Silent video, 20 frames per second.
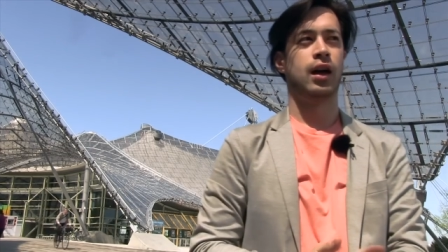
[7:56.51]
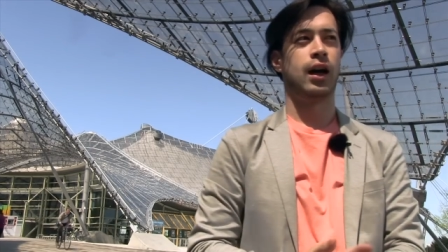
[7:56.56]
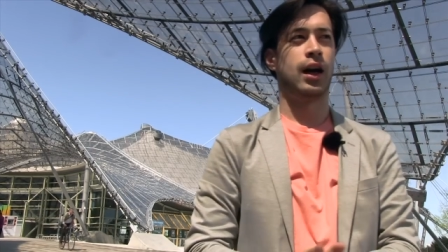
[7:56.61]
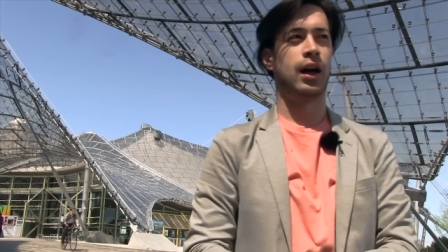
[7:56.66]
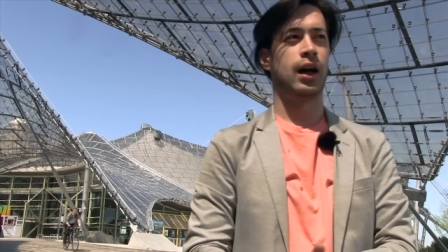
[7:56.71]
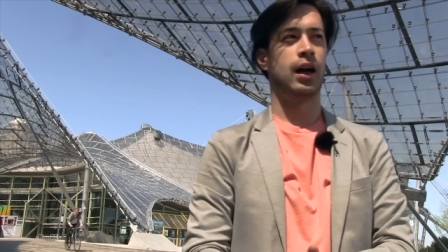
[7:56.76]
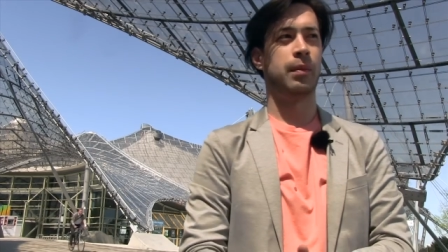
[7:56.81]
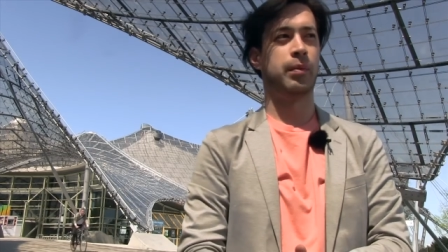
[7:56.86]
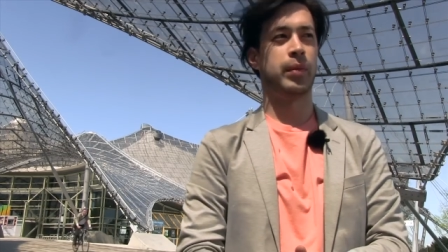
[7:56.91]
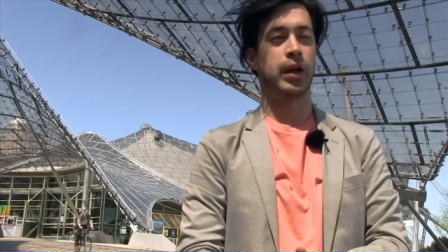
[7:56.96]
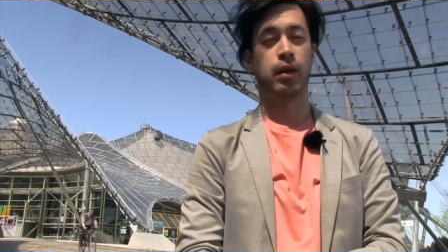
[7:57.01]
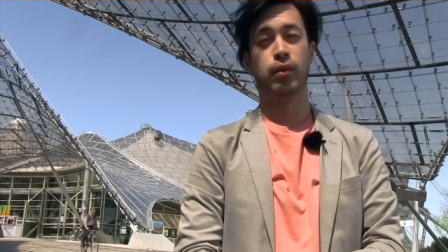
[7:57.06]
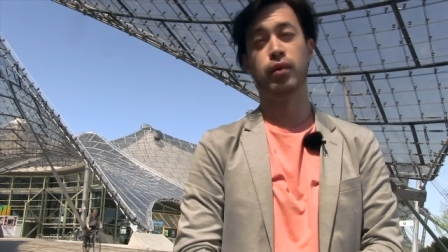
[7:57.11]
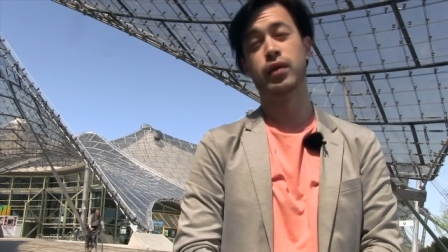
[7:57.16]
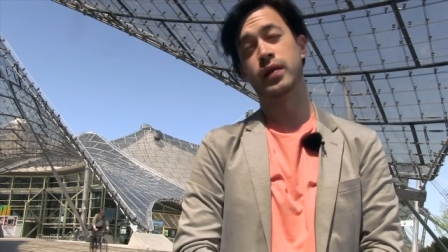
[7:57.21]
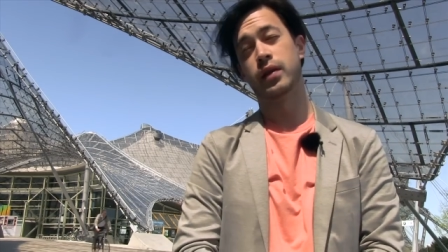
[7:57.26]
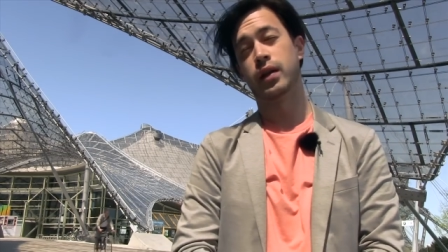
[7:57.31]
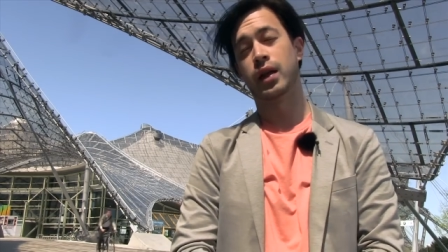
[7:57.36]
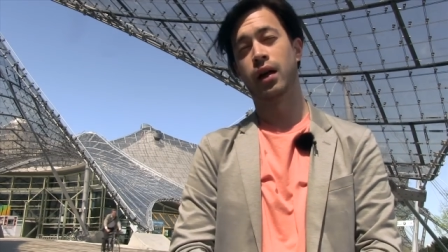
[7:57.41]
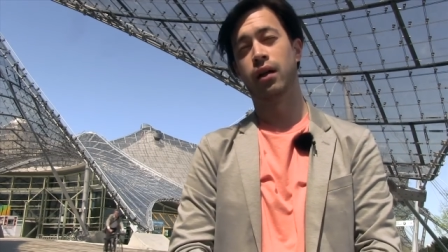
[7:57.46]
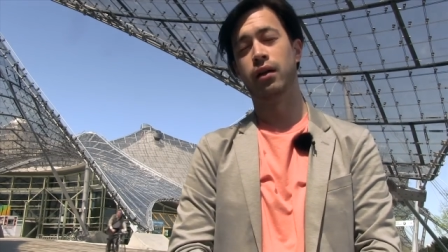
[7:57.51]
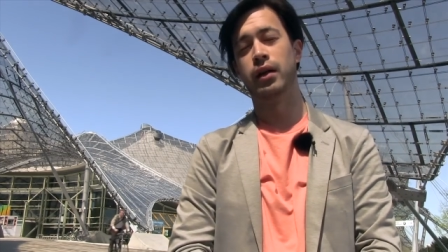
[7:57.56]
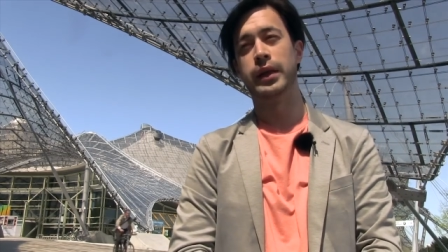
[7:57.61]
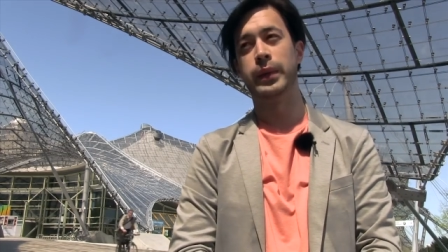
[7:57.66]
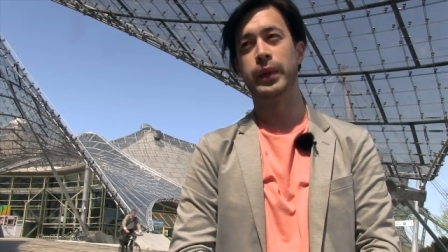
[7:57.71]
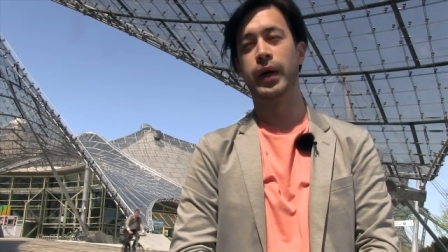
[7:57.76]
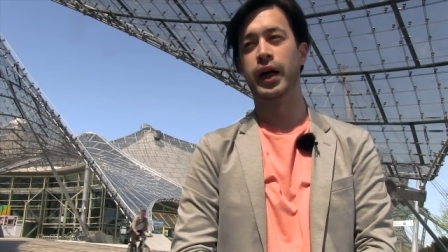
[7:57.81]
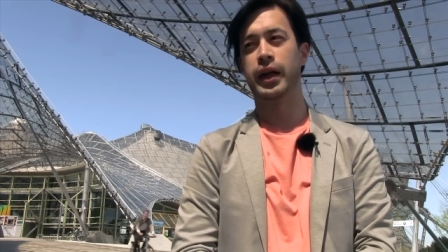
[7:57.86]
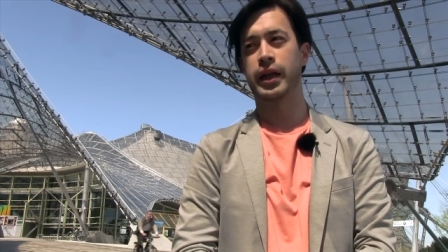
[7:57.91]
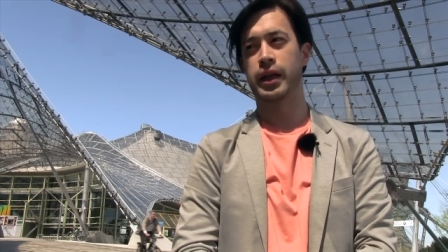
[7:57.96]
Uh, but I'm also currently
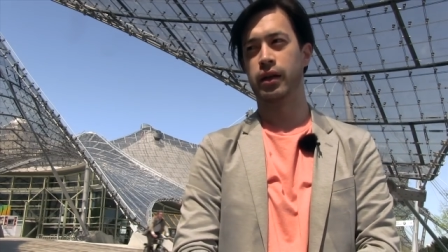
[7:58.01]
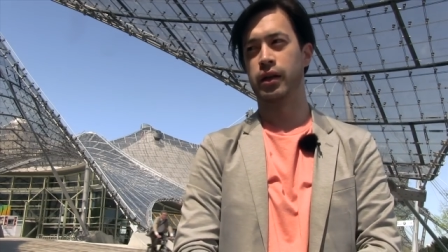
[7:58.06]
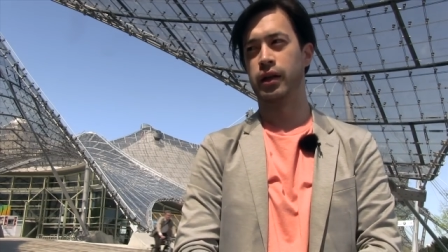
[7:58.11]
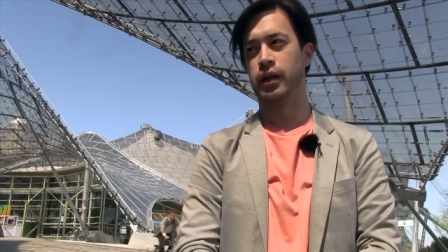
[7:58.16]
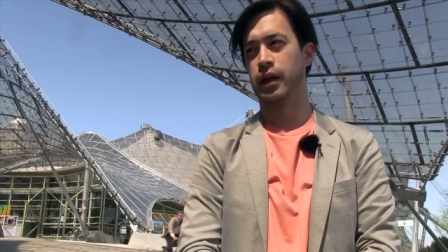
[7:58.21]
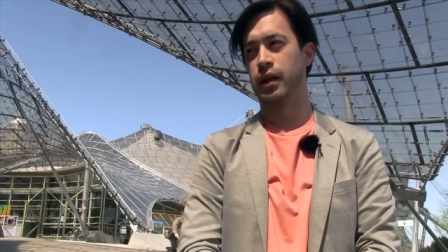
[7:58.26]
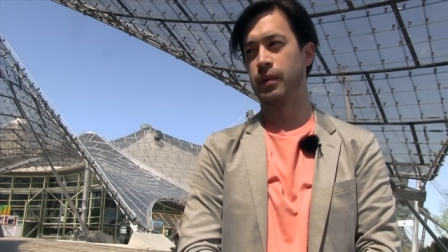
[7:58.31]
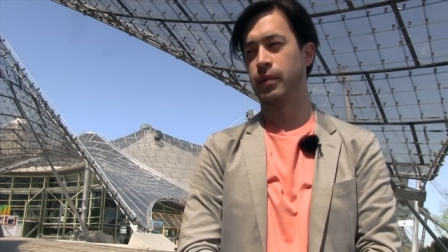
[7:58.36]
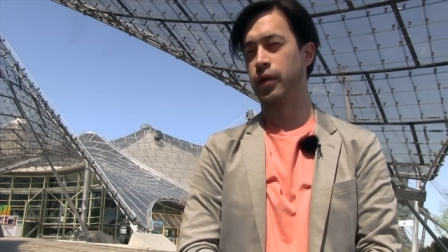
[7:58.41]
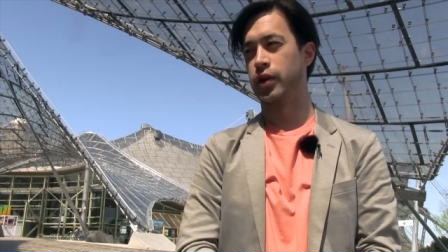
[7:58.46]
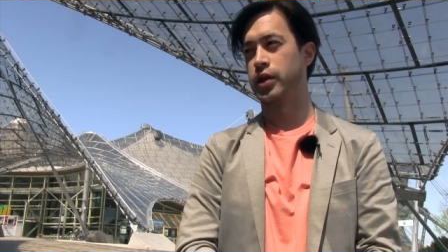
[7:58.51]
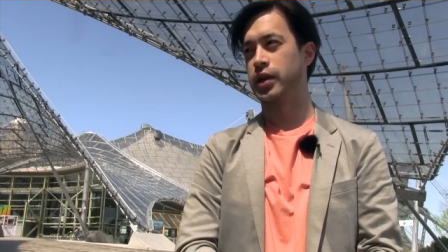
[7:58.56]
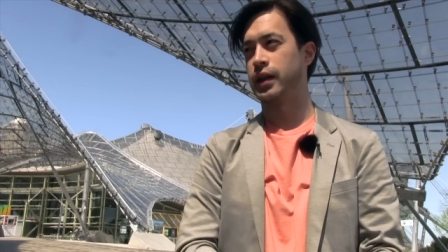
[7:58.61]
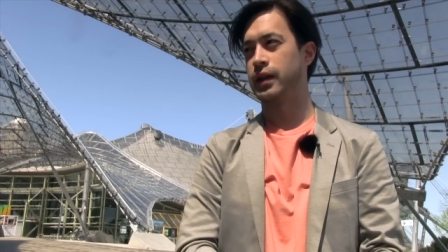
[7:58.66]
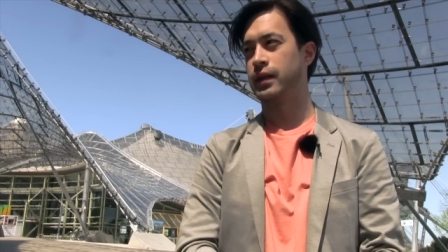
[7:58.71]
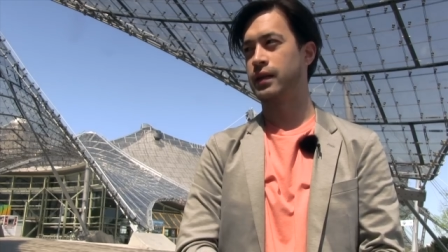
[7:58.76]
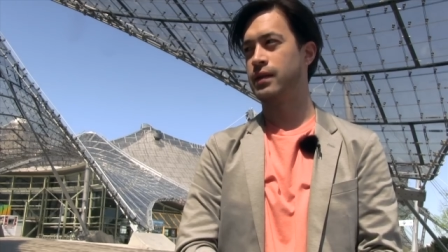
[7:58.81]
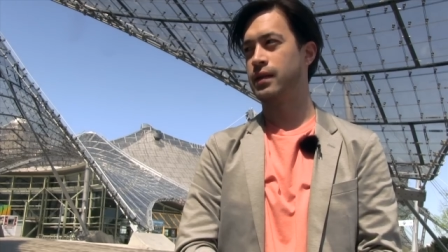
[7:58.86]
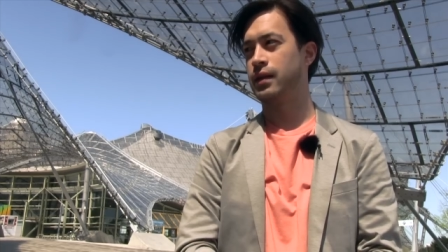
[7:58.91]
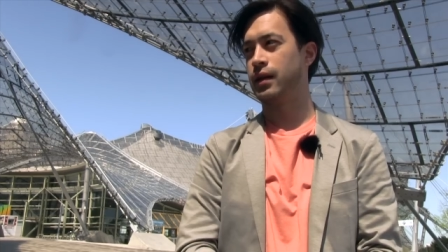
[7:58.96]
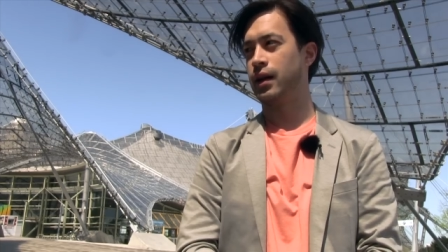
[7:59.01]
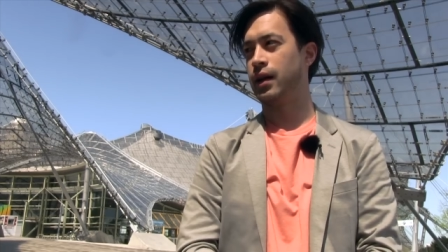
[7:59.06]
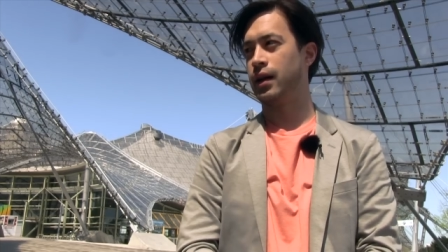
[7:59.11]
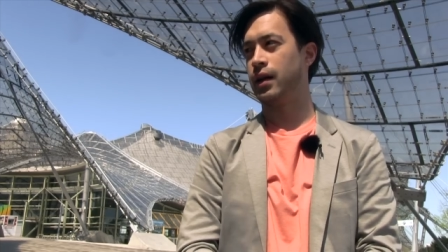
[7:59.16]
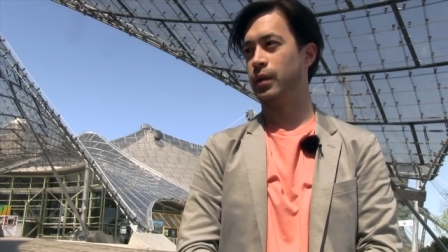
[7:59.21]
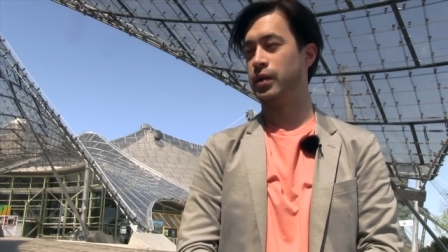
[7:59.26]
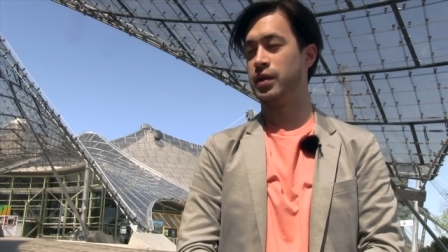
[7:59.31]
working on another project uh,